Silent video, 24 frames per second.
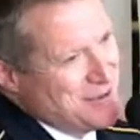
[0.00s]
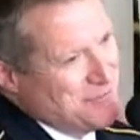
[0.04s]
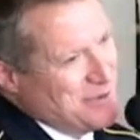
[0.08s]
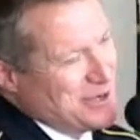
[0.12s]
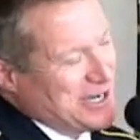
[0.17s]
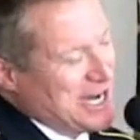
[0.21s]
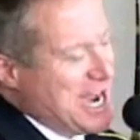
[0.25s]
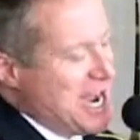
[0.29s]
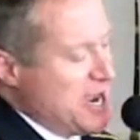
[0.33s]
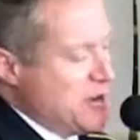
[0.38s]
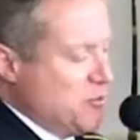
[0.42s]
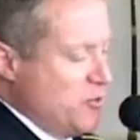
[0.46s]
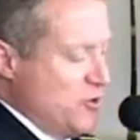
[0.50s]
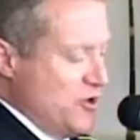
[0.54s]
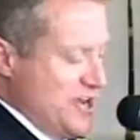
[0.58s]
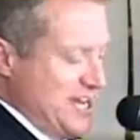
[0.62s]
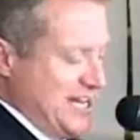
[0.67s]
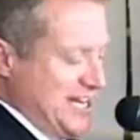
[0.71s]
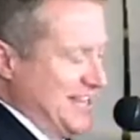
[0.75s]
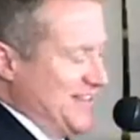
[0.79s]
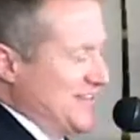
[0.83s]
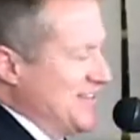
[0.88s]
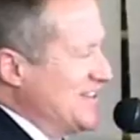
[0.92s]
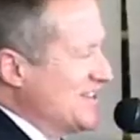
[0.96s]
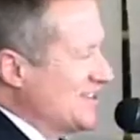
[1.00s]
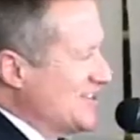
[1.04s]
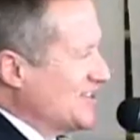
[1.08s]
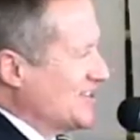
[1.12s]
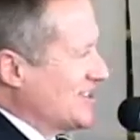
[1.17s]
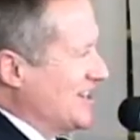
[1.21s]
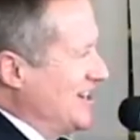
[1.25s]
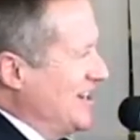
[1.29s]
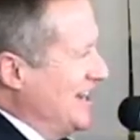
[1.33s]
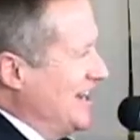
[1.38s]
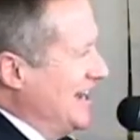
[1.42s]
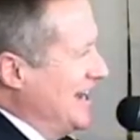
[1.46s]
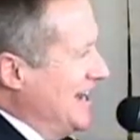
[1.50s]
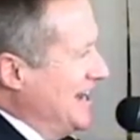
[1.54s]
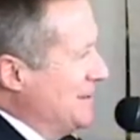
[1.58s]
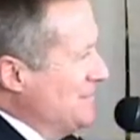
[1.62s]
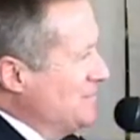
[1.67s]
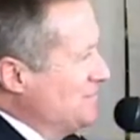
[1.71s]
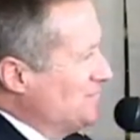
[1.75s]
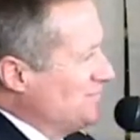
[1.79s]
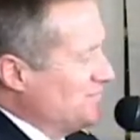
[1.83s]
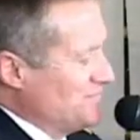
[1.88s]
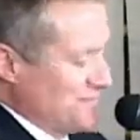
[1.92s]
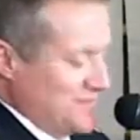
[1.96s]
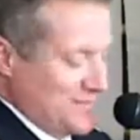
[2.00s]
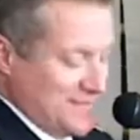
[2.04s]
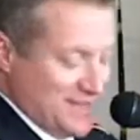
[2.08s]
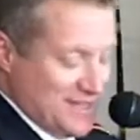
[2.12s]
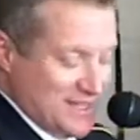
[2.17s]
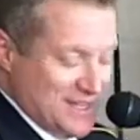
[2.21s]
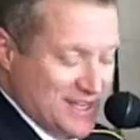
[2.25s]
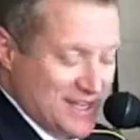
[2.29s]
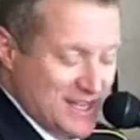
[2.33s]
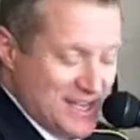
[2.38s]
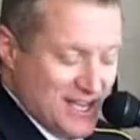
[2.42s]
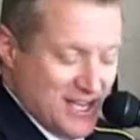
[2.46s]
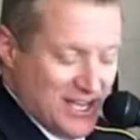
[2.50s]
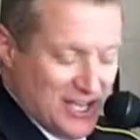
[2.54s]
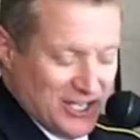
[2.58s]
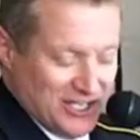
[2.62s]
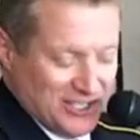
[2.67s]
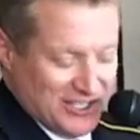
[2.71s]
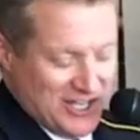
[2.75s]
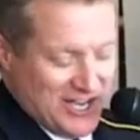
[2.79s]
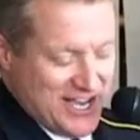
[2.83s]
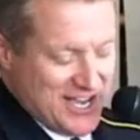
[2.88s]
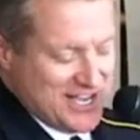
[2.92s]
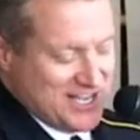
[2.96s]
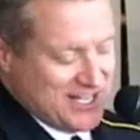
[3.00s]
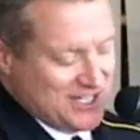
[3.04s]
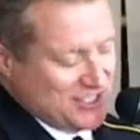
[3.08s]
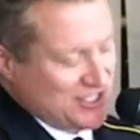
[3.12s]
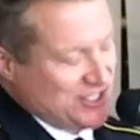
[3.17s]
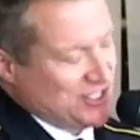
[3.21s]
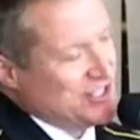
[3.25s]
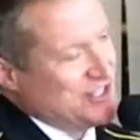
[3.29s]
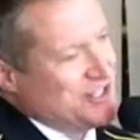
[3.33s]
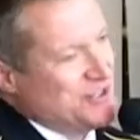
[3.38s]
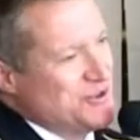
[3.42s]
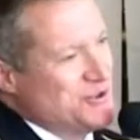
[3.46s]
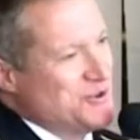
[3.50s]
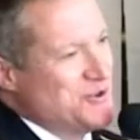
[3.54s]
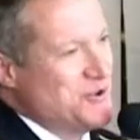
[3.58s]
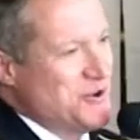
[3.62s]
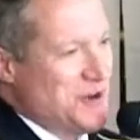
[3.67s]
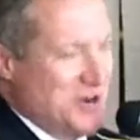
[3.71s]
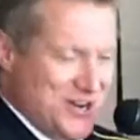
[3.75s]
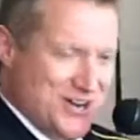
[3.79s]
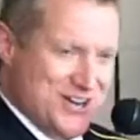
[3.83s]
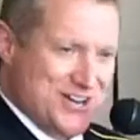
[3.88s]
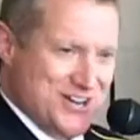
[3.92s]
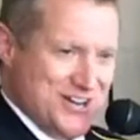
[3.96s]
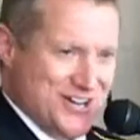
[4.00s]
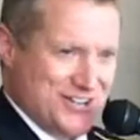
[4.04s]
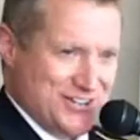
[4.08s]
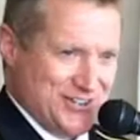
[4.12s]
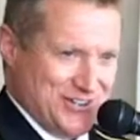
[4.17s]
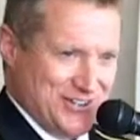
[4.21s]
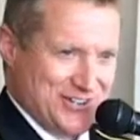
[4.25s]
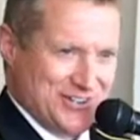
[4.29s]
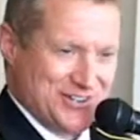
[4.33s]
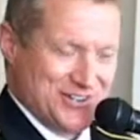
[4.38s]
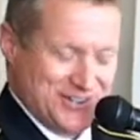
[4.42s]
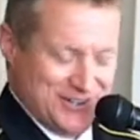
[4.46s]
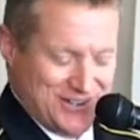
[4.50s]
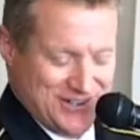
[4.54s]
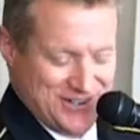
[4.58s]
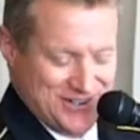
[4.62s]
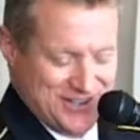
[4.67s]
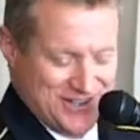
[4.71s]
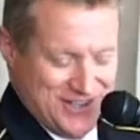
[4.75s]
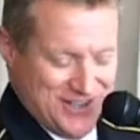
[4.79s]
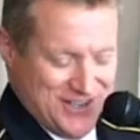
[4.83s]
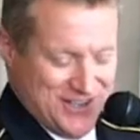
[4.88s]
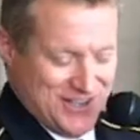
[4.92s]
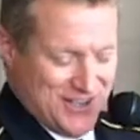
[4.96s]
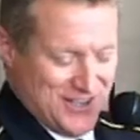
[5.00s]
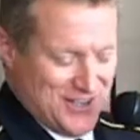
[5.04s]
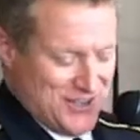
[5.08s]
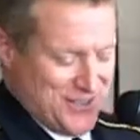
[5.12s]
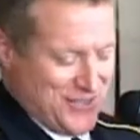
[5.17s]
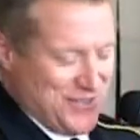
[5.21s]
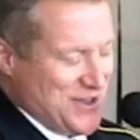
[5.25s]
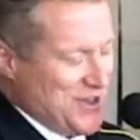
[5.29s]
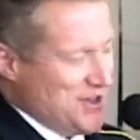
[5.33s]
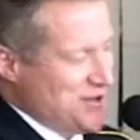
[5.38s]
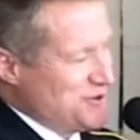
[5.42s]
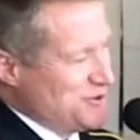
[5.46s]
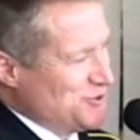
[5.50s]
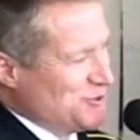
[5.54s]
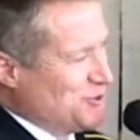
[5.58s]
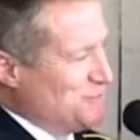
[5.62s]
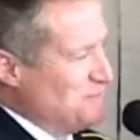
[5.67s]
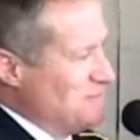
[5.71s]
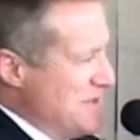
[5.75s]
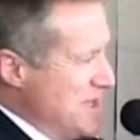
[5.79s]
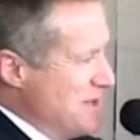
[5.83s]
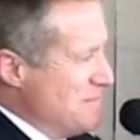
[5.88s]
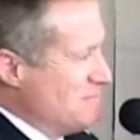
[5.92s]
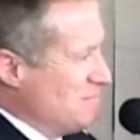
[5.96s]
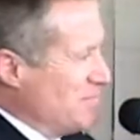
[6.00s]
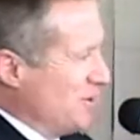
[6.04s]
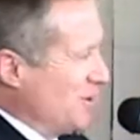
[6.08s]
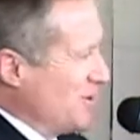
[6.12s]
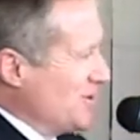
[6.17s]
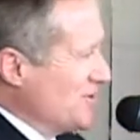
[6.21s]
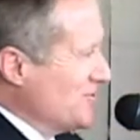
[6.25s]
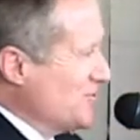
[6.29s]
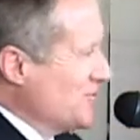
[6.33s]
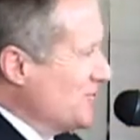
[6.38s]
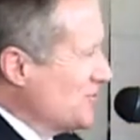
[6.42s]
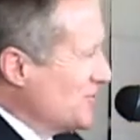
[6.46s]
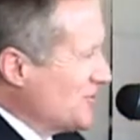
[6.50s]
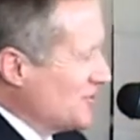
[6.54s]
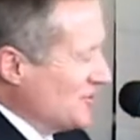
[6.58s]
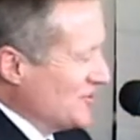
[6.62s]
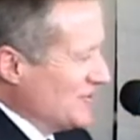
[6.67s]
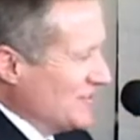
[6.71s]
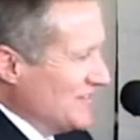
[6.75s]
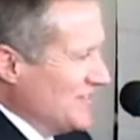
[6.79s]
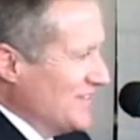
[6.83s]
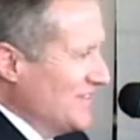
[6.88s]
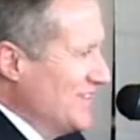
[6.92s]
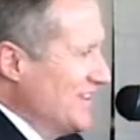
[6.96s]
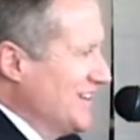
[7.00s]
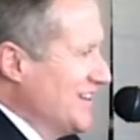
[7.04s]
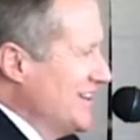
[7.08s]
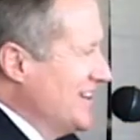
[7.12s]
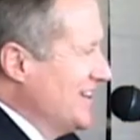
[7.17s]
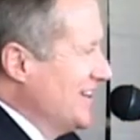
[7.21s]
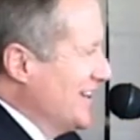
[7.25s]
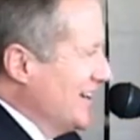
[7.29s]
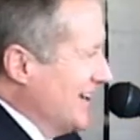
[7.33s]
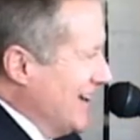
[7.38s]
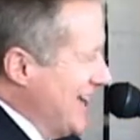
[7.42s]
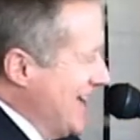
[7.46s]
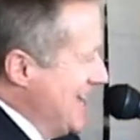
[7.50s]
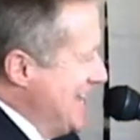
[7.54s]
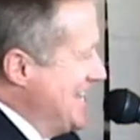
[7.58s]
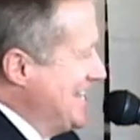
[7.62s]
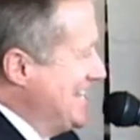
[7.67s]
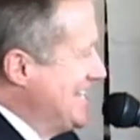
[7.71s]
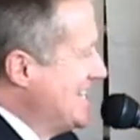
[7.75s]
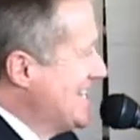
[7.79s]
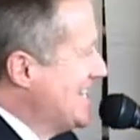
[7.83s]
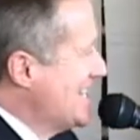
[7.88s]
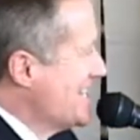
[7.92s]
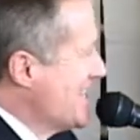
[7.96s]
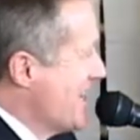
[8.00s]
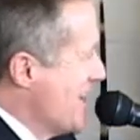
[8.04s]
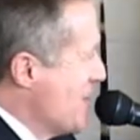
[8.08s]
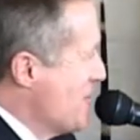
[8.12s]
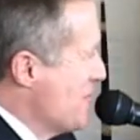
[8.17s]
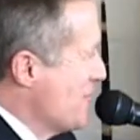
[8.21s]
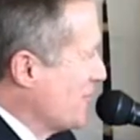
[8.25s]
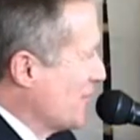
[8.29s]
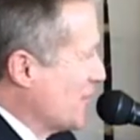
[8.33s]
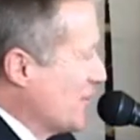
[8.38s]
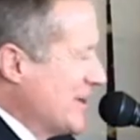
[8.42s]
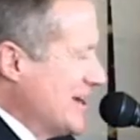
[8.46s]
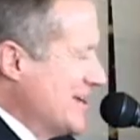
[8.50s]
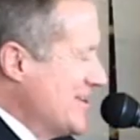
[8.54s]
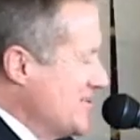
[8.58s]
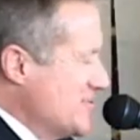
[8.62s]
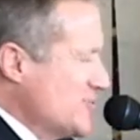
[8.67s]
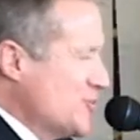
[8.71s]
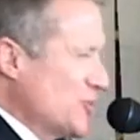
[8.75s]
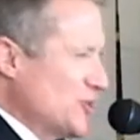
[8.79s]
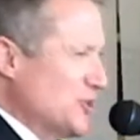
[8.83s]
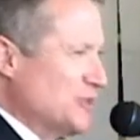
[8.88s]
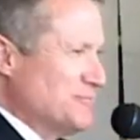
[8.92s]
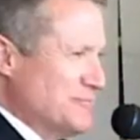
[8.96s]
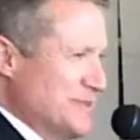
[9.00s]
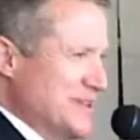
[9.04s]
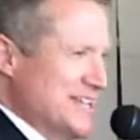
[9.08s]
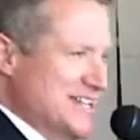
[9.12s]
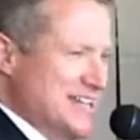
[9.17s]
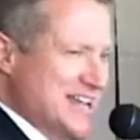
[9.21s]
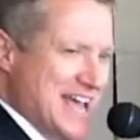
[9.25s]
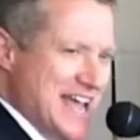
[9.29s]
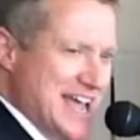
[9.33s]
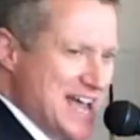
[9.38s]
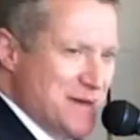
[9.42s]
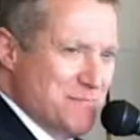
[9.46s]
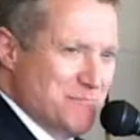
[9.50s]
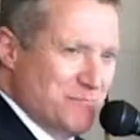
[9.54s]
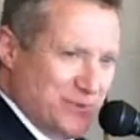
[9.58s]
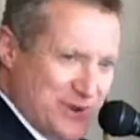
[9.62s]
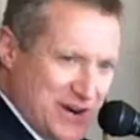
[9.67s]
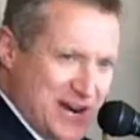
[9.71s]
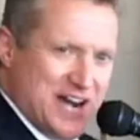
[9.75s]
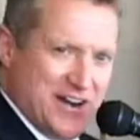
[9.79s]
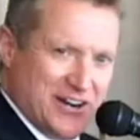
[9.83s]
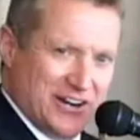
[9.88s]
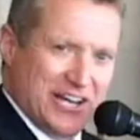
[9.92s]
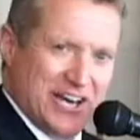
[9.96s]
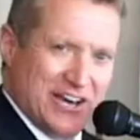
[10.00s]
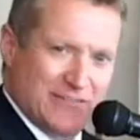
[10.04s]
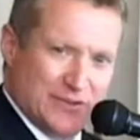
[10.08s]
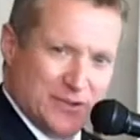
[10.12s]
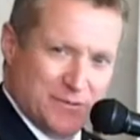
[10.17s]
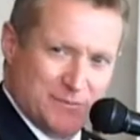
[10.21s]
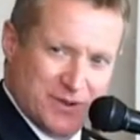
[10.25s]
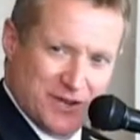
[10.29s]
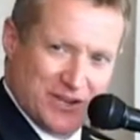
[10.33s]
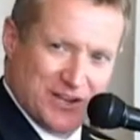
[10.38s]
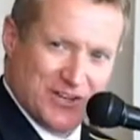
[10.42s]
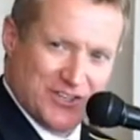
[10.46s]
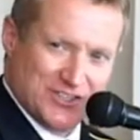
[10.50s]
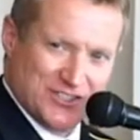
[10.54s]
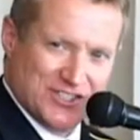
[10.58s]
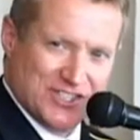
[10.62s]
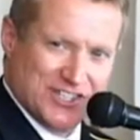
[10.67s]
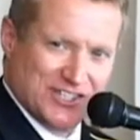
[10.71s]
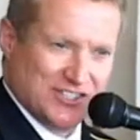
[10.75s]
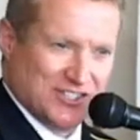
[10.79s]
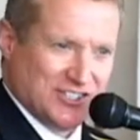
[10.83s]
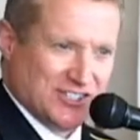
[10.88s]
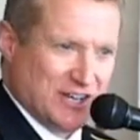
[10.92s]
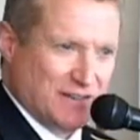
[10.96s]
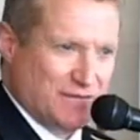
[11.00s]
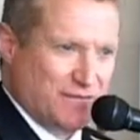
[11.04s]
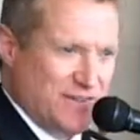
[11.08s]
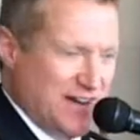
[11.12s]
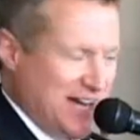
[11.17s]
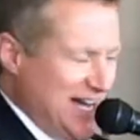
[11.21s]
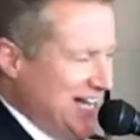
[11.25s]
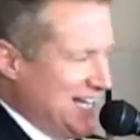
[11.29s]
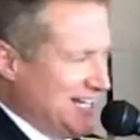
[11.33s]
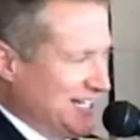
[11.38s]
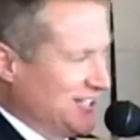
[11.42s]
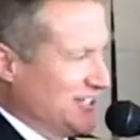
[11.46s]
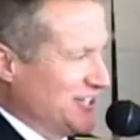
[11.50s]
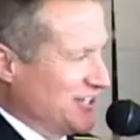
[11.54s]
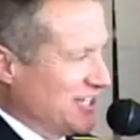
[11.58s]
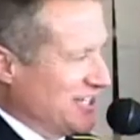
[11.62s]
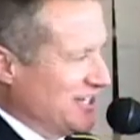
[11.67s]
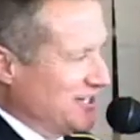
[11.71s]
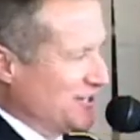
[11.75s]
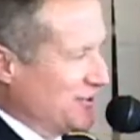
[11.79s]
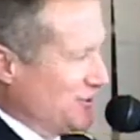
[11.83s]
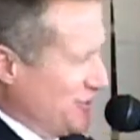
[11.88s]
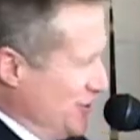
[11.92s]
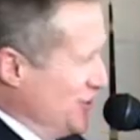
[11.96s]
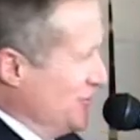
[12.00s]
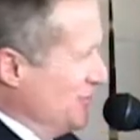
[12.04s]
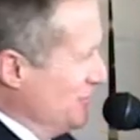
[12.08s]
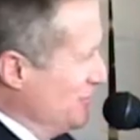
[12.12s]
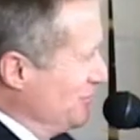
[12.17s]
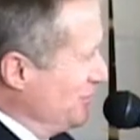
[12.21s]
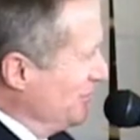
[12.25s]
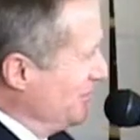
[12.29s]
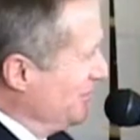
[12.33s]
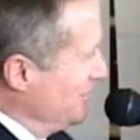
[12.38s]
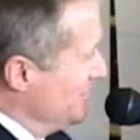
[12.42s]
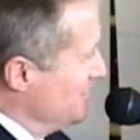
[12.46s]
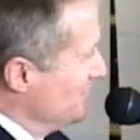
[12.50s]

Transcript: But I would at this time like to honor those members 80 and over, and you should be damn proud of it because this is a fine-looking group,